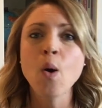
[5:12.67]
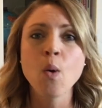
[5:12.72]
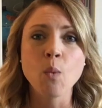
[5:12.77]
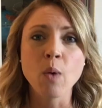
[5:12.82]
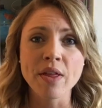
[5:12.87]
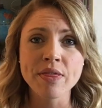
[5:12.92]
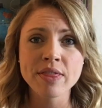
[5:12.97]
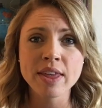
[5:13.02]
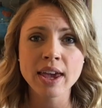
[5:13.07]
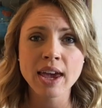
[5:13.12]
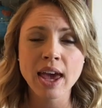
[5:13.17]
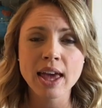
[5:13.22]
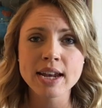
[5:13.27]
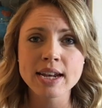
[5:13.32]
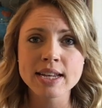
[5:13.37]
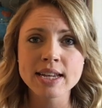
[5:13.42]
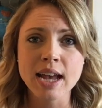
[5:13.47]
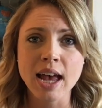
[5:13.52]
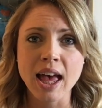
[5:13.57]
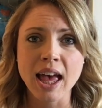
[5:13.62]
one thing at
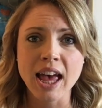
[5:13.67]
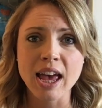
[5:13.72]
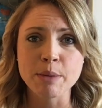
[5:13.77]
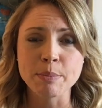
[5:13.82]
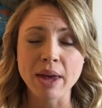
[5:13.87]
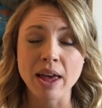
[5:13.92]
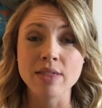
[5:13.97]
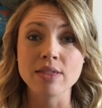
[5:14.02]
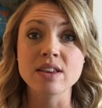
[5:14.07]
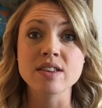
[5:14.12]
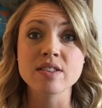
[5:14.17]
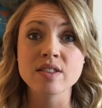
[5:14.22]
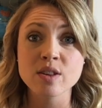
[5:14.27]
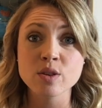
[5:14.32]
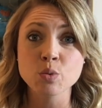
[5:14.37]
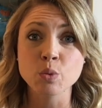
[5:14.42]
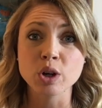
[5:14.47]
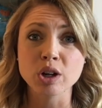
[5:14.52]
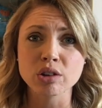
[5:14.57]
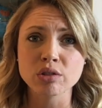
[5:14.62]
a time, and this
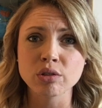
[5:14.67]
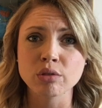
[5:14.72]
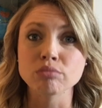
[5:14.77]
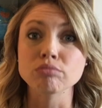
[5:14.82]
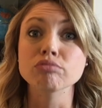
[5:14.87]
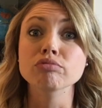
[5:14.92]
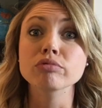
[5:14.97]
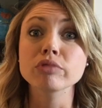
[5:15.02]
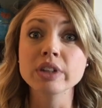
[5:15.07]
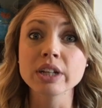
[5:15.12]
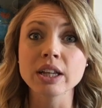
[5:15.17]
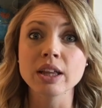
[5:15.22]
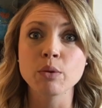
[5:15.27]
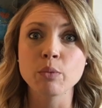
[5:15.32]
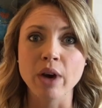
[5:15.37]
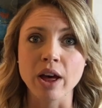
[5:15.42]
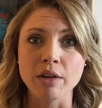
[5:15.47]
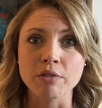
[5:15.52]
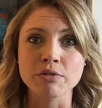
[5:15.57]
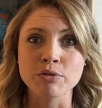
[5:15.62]
has worked really
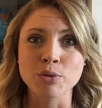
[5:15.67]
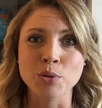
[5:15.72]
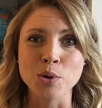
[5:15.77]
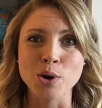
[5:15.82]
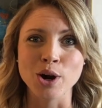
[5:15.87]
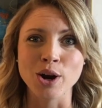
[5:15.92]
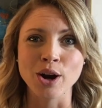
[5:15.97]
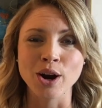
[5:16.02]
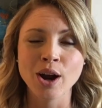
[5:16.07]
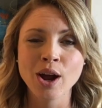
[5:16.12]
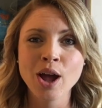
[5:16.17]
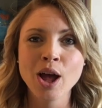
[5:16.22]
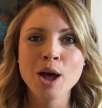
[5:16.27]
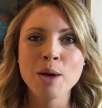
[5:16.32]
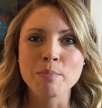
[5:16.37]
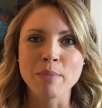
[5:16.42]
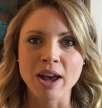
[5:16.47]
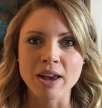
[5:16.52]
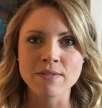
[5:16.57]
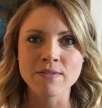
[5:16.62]
well for
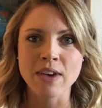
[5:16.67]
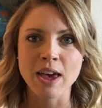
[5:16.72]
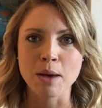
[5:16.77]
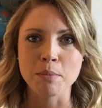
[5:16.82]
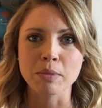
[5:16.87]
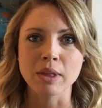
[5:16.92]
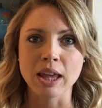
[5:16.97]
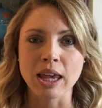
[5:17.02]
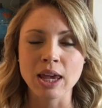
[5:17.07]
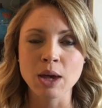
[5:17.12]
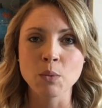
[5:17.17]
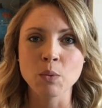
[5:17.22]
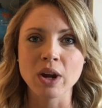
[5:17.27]
my family.